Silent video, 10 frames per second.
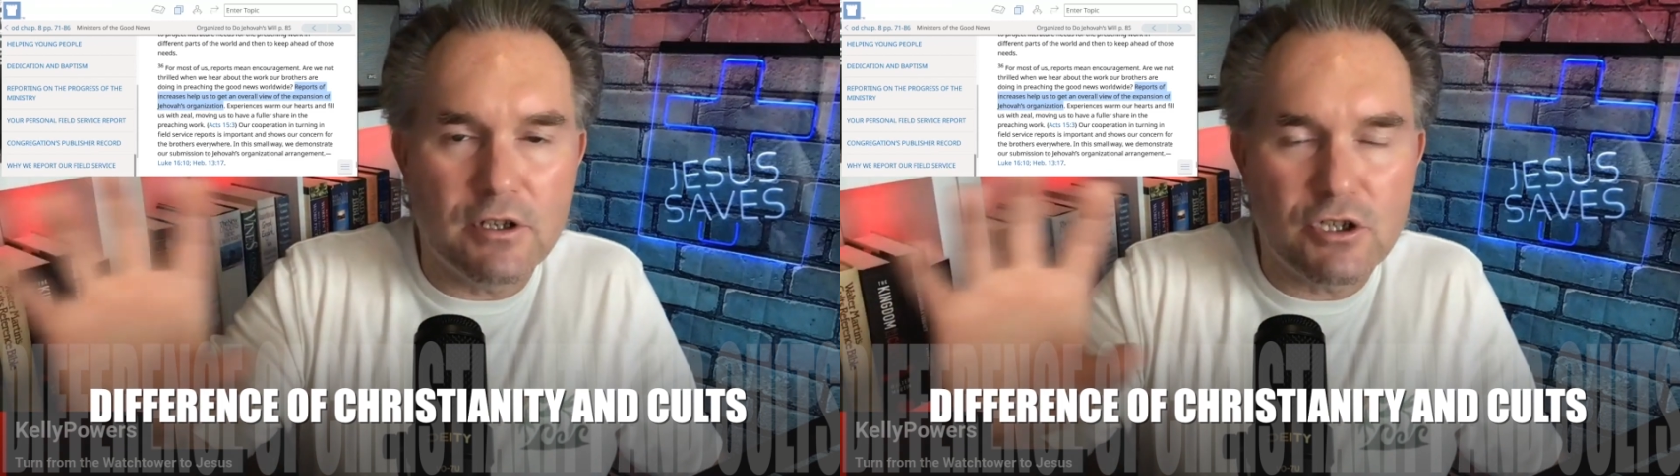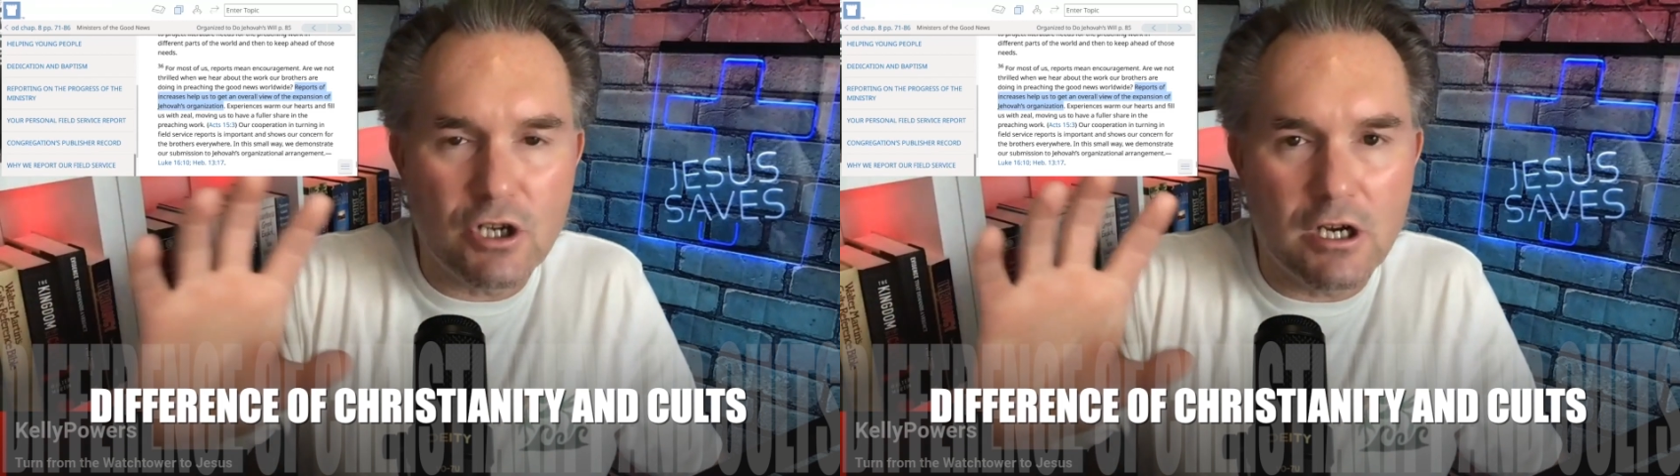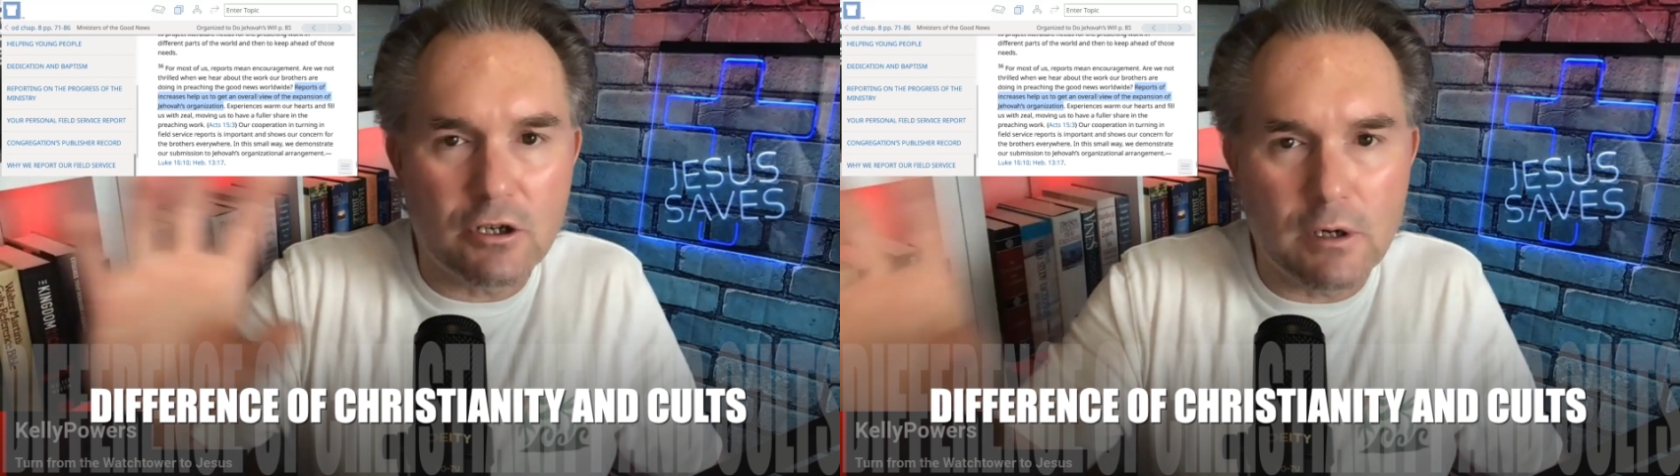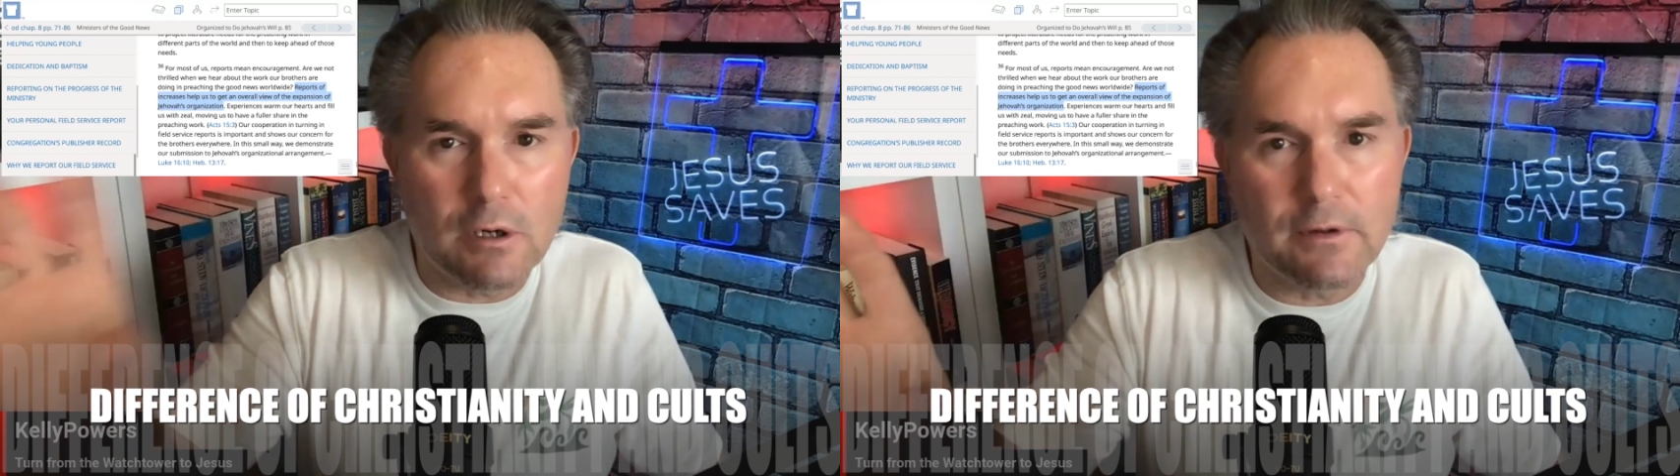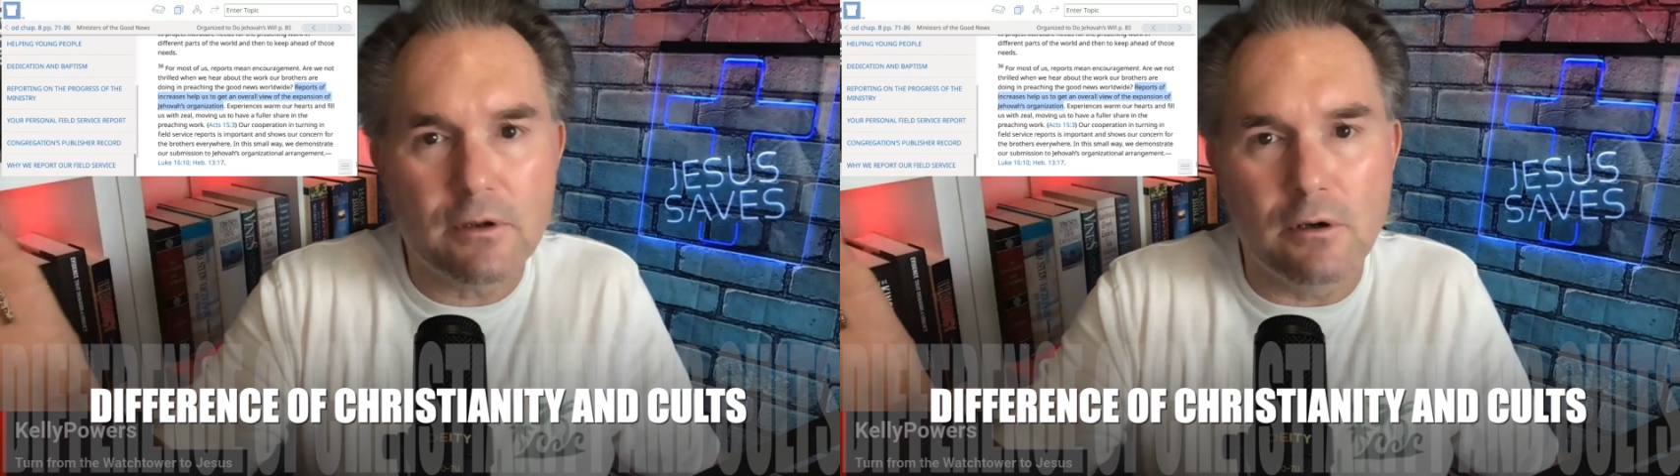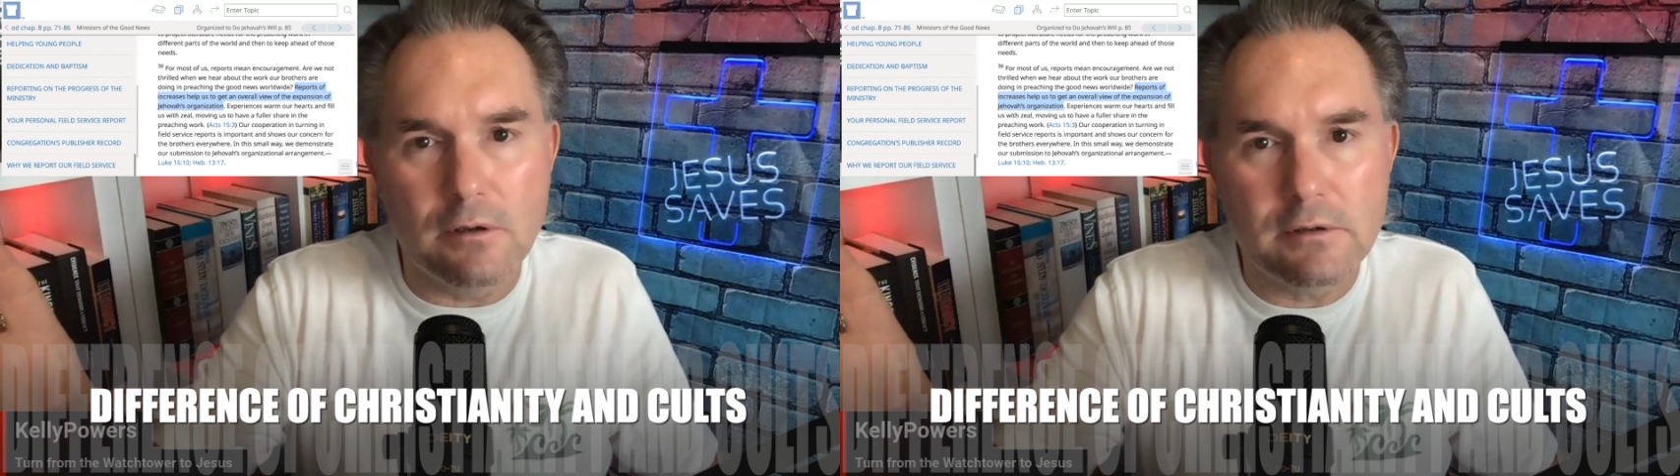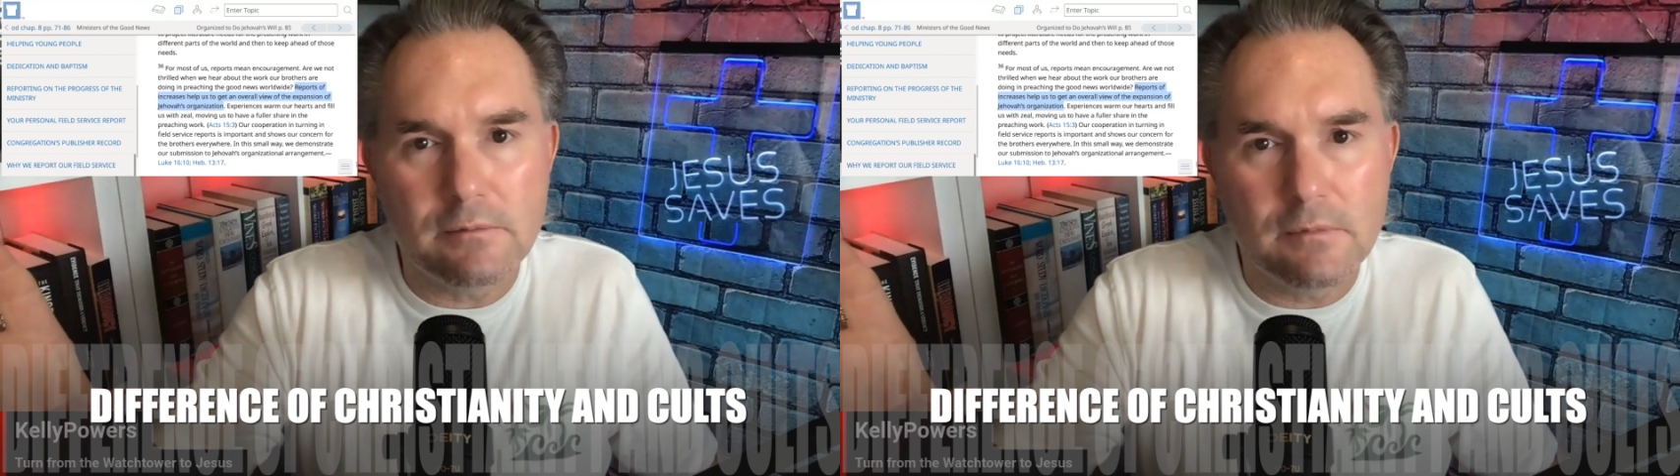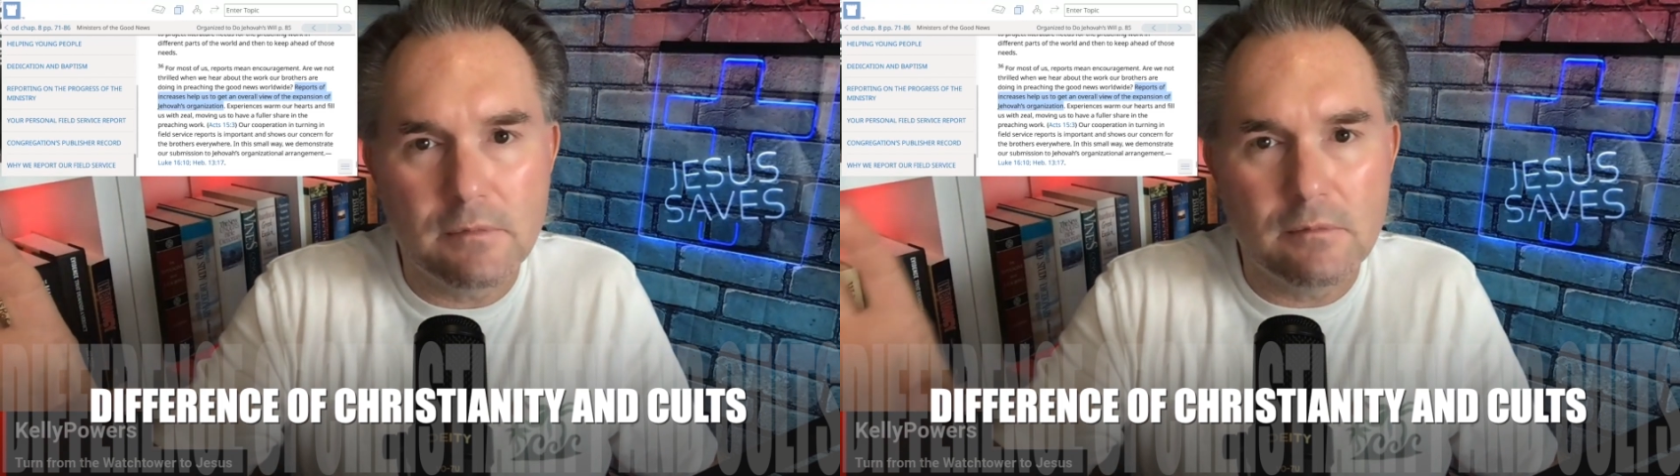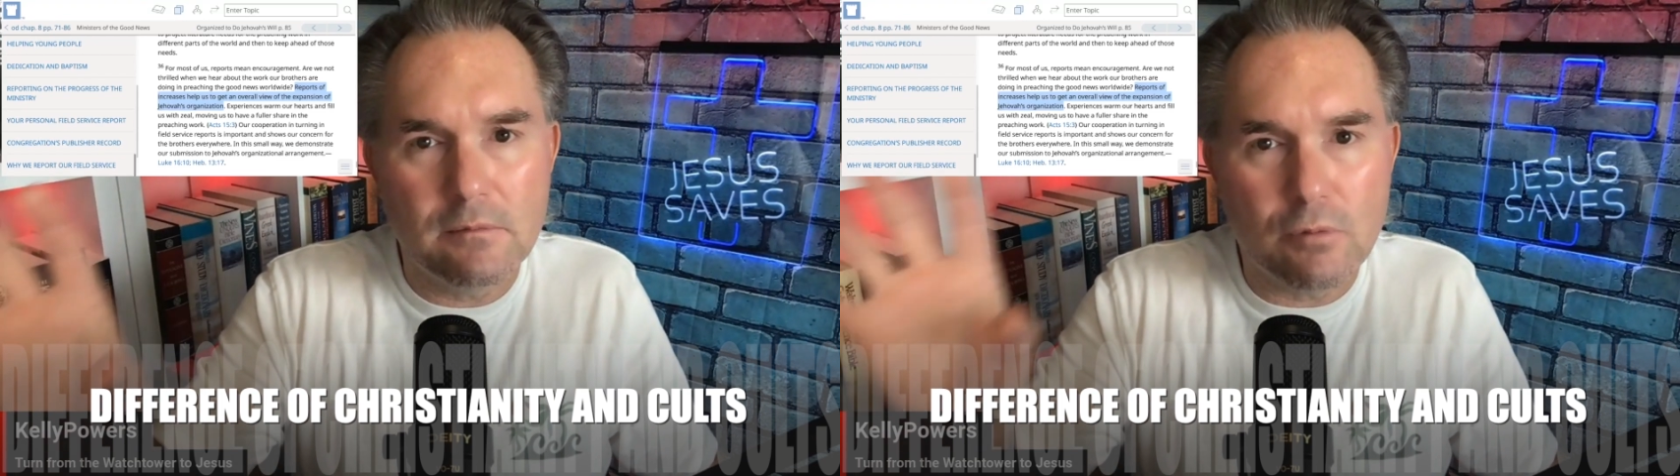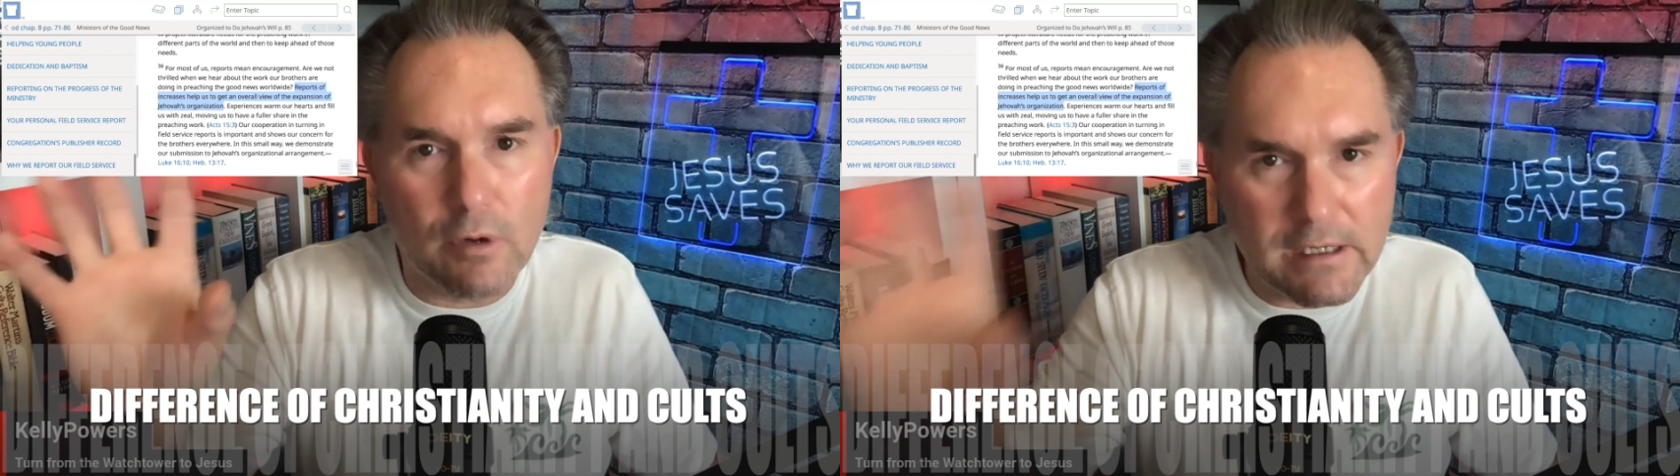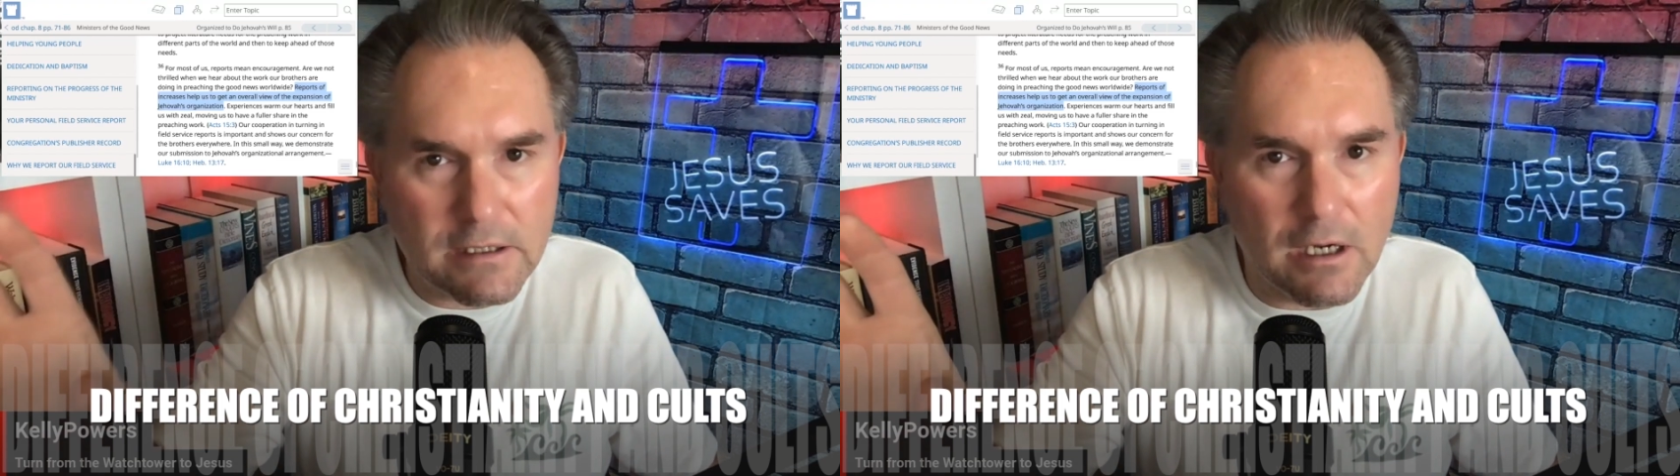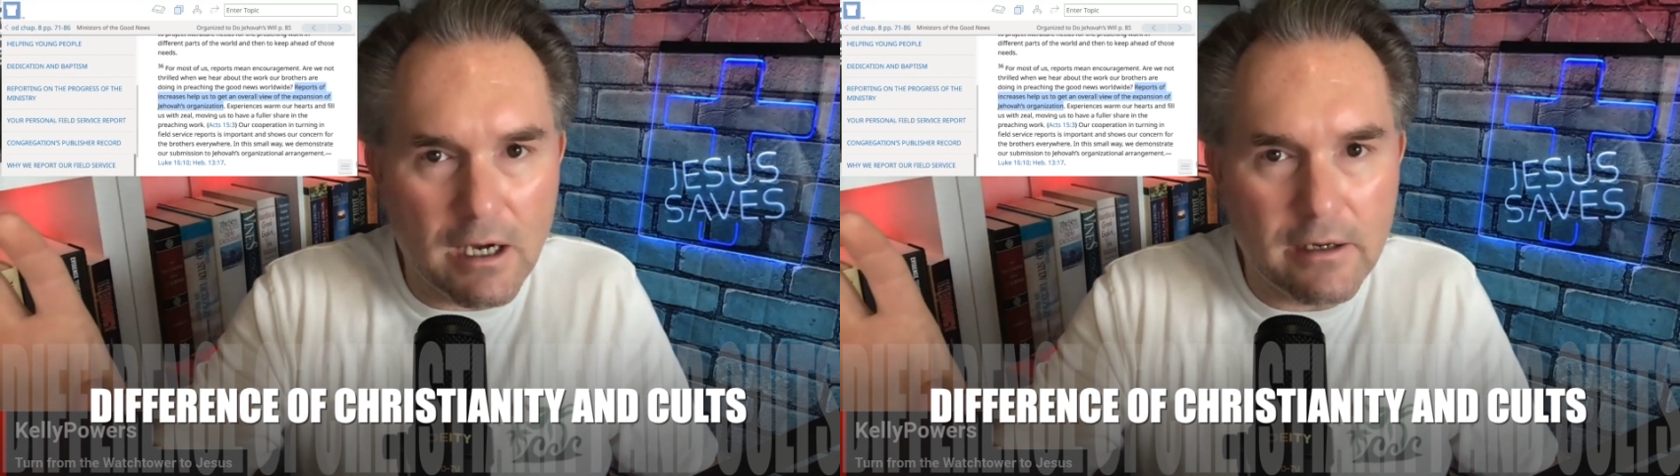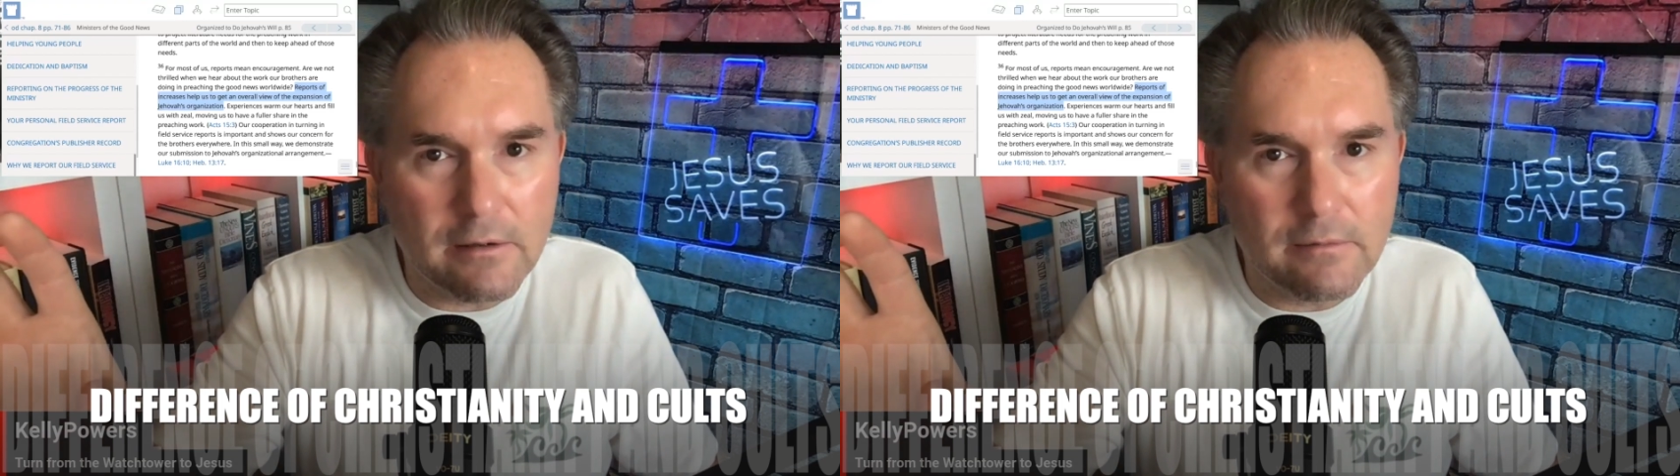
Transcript: Sean Griffin cult. Praise God.